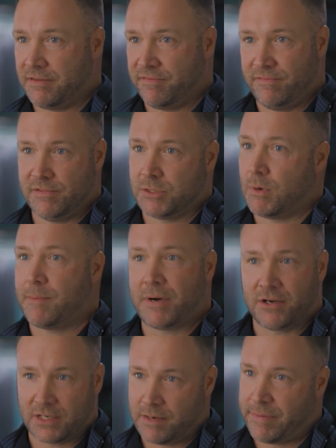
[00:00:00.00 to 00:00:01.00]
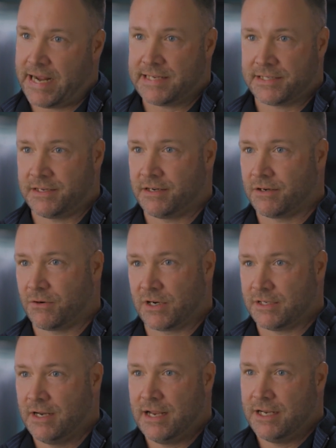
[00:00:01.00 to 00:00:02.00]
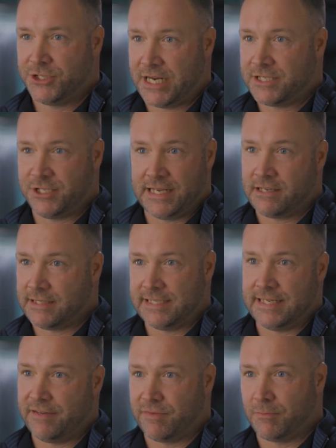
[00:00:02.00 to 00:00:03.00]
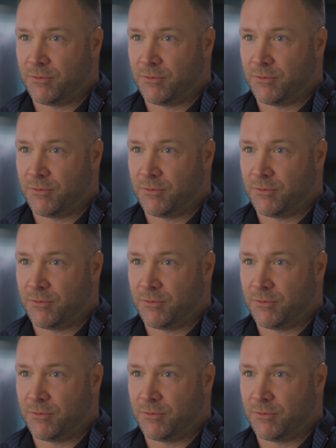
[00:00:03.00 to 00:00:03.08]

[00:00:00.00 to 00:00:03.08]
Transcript: and swap out a capacitor or change the LED